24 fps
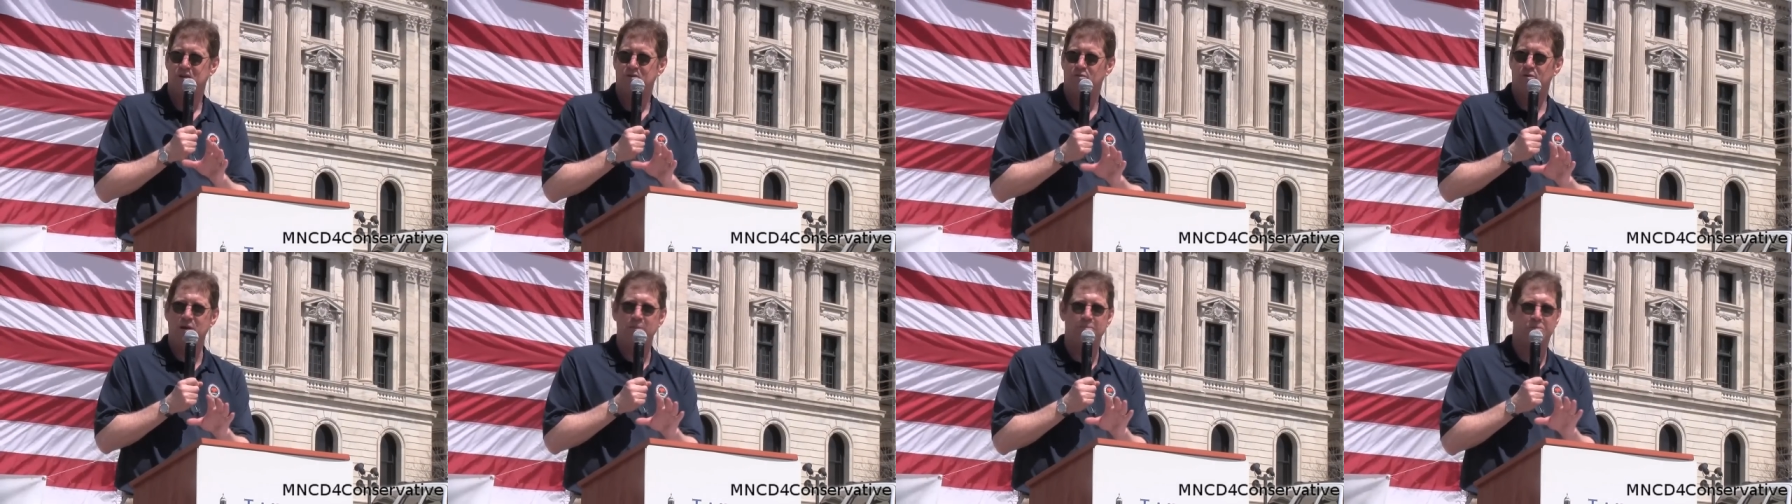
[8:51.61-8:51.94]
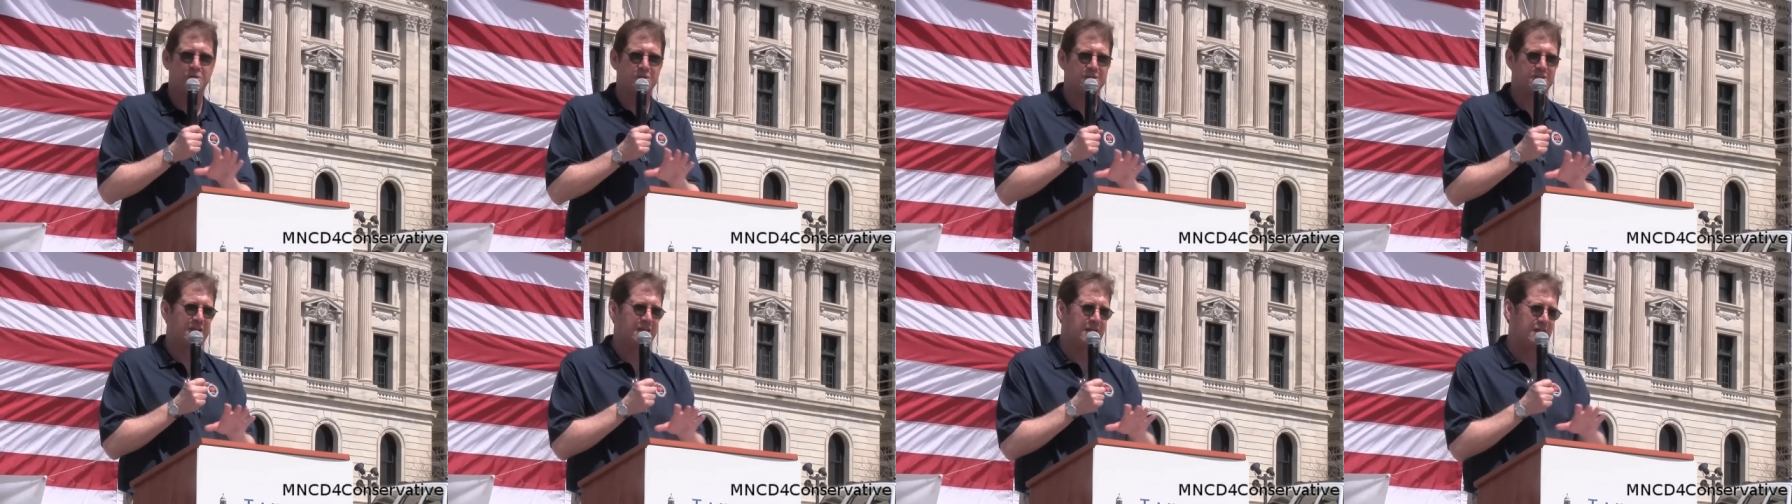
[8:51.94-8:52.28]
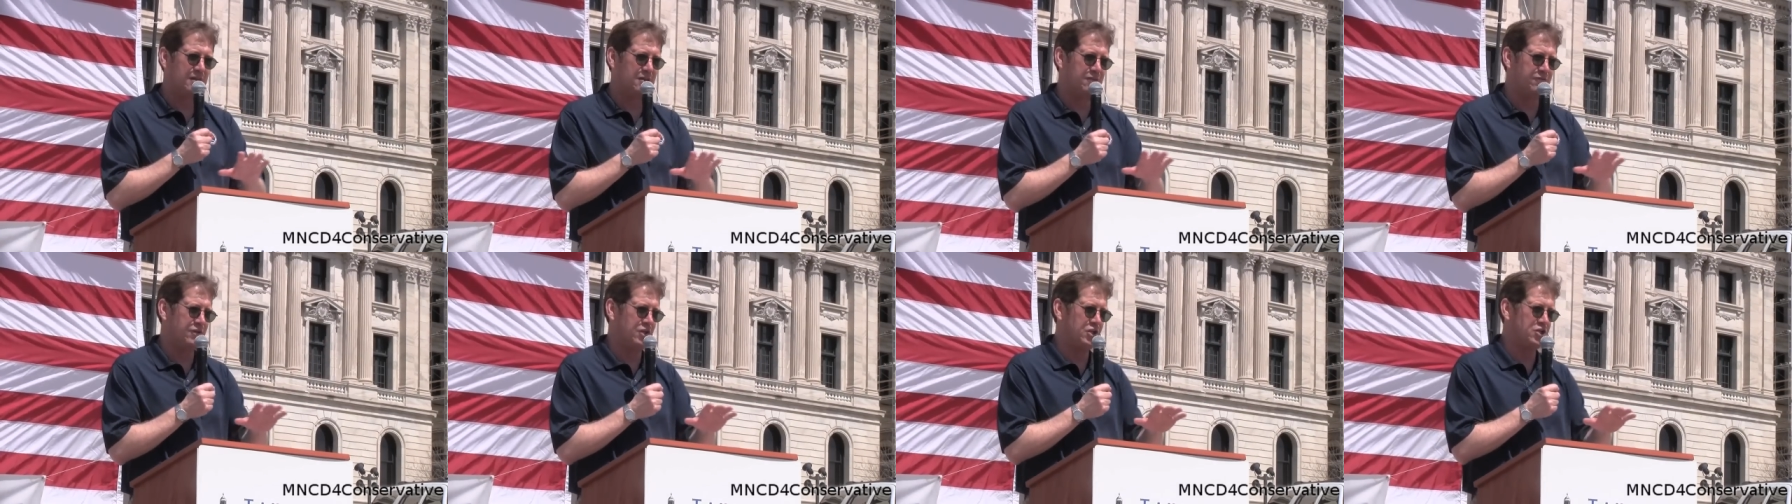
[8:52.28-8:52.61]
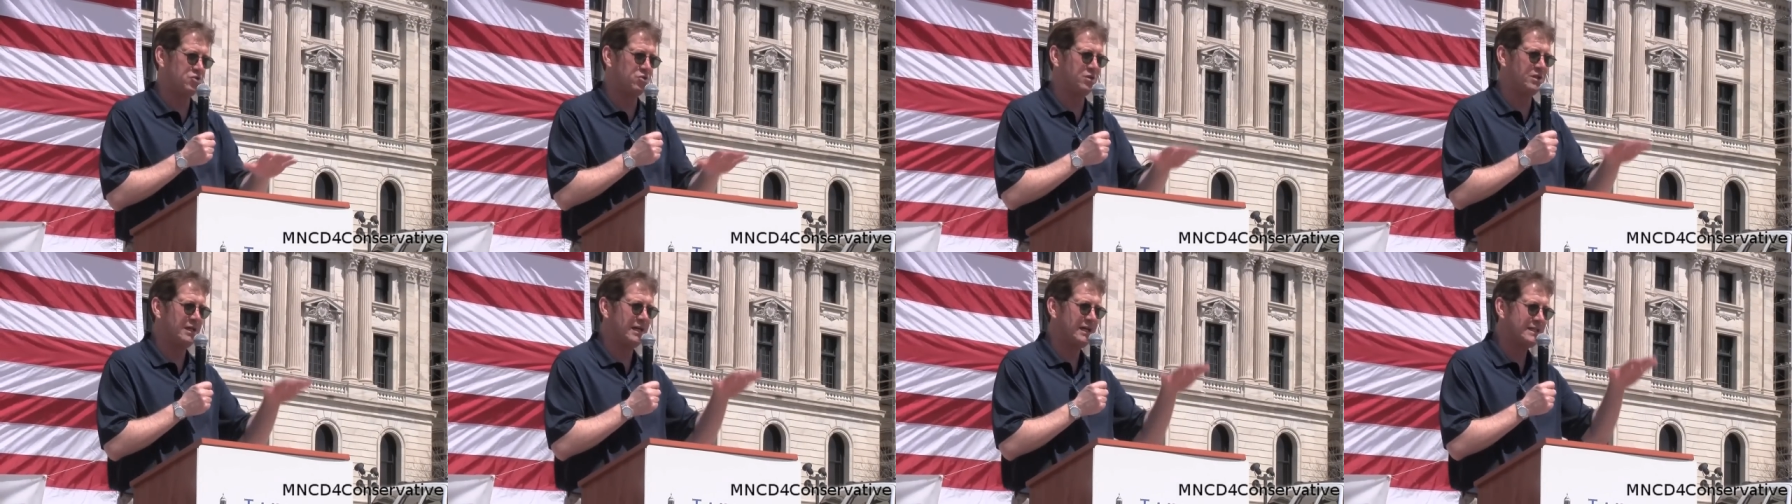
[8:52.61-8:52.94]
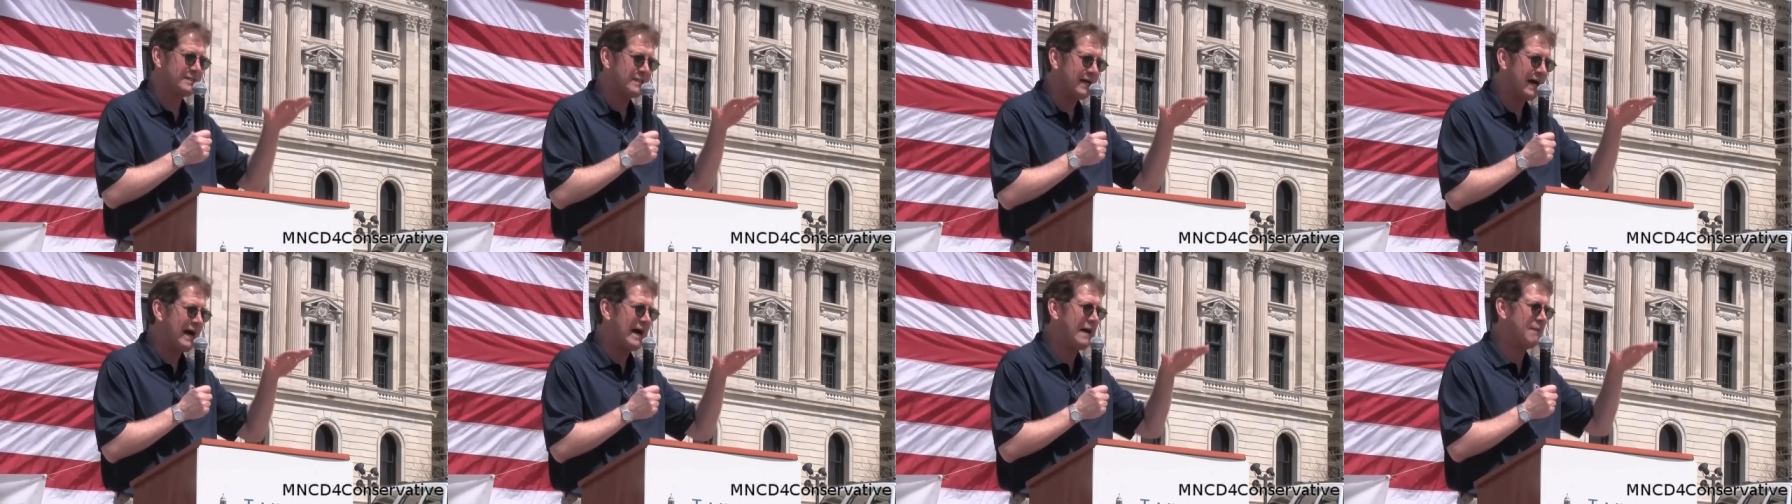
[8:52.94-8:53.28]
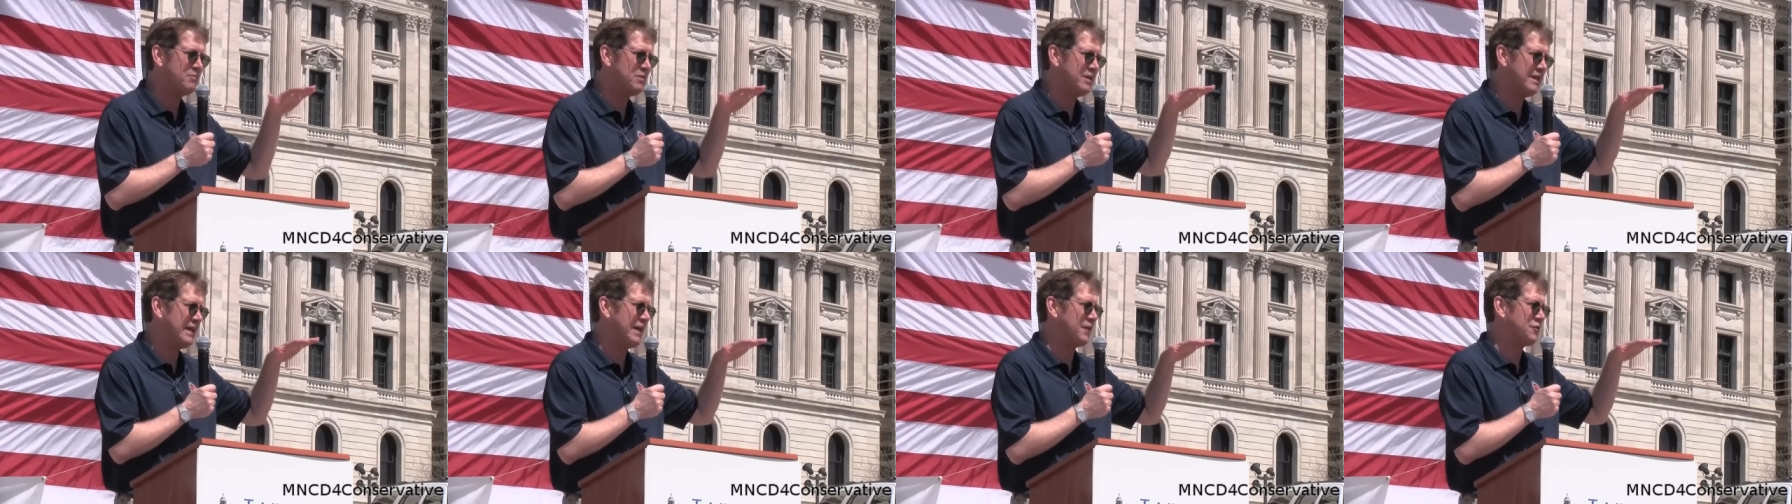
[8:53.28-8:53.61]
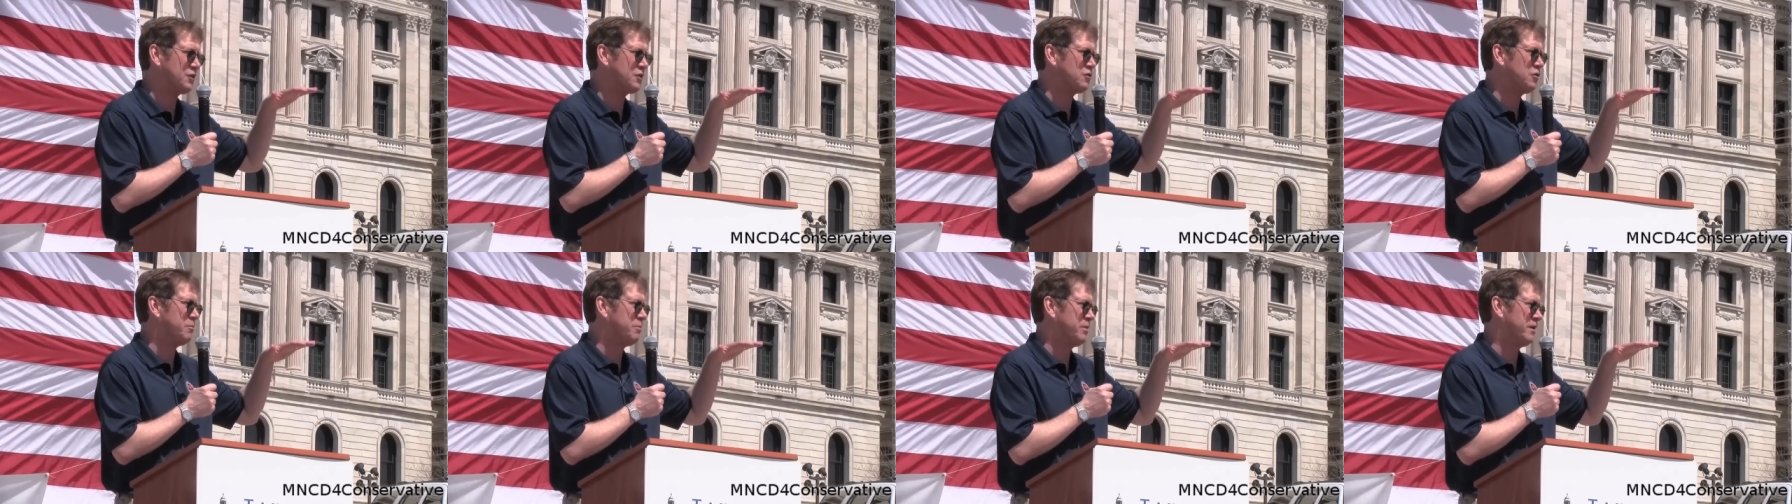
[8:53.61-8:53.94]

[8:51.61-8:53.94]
We put the individual atop the ethical